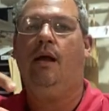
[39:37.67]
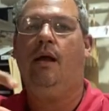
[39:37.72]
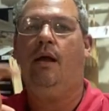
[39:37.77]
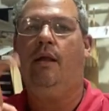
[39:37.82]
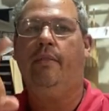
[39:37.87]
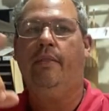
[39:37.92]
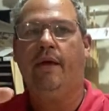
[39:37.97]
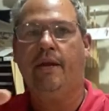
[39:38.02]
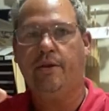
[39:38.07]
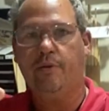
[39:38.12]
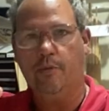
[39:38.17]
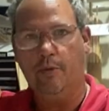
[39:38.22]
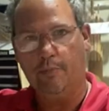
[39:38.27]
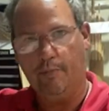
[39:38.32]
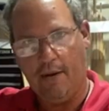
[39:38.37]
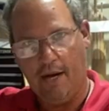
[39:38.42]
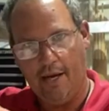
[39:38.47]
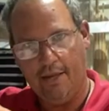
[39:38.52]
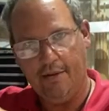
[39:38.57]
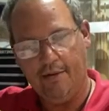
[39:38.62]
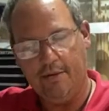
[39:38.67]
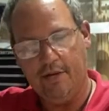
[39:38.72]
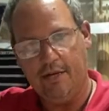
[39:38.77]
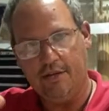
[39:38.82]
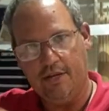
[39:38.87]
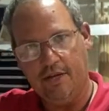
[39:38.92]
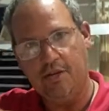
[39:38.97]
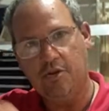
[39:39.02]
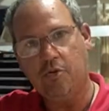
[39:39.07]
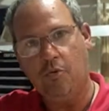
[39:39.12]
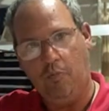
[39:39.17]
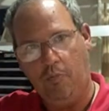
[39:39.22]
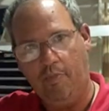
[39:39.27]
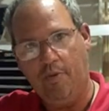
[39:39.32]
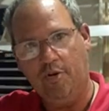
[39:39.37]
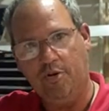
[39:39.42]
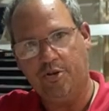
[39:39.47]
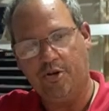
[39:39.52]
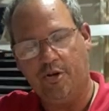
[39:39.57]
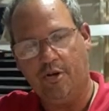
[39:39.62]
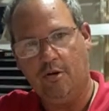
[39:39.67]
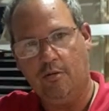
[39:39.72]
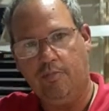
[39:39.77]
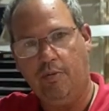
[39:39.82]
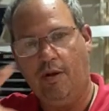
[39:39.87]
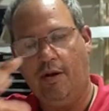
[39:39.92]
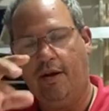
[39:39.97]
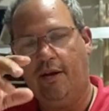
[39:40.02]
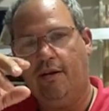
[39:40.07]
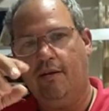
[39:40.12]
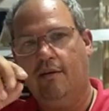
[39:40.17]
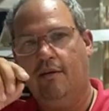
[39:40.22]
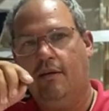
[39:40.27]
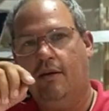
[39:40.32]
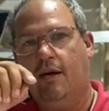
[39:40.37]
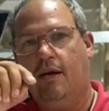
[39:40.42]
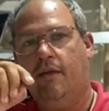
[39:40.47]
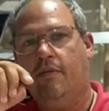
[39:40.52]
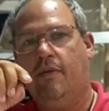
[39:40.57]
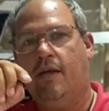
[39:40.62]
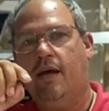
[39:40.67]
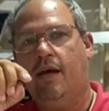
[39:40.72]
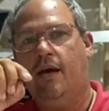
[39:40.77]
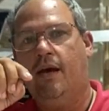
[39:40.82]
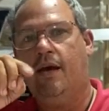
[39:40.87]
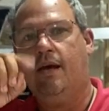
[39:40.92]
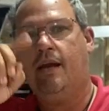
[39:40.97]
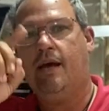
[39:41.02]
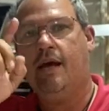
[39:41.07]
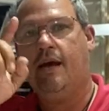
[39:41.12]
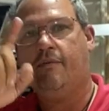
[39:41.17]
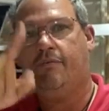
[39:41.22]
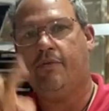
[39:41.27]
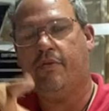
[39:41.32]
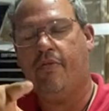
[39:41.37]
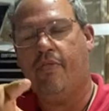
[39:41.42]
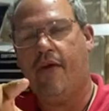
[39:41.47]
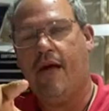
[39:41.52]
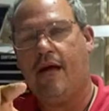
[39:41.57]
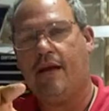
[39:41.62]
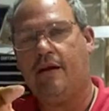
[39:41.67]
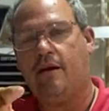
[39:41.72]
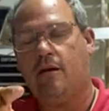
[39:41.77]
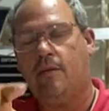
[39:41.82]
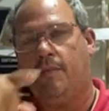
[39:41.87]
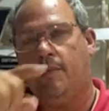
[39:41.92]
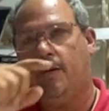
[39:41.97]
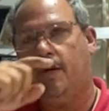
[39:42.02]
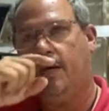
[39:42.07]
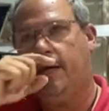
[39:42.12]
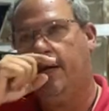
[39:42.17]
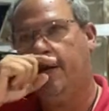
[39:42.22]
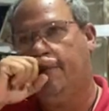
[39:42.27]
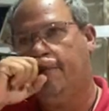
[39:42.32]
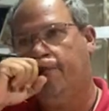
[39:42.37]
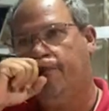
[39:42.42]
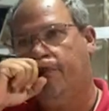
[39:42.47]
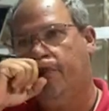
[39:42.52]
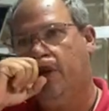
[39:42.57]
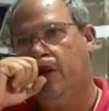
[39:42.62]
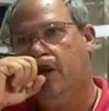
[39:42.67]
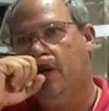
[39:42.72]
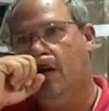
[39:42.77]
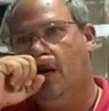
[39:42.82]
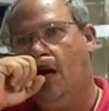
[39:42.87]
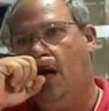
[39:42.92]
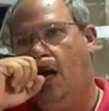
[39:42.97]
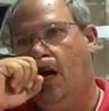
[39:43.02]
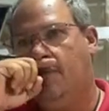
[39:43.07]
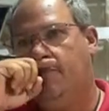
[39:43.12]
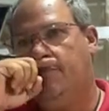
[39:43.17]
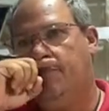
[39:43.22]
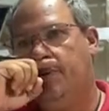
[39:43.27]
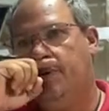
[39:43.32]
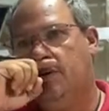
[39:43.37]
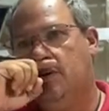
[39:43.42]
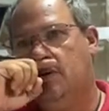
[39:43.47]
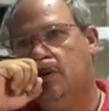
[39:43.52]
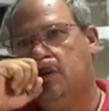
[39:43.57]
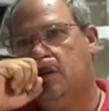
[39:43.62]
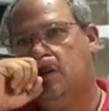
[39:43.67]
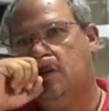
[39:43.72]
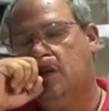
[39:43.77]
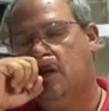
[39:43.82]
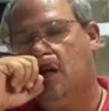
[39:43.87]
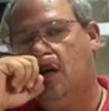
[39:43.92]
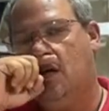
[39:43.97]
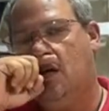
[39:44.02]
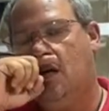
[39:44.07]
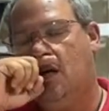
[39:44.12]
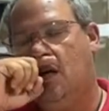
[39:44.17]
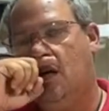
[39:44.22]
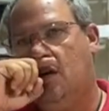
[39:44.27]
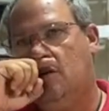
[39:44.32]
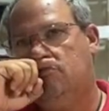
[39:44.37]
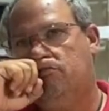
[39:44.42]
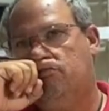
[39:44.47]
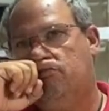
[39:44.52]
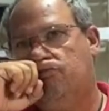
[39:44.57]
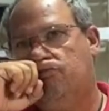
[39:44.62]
And then you would and then you would build your airplane. And then after that airplane, I built, it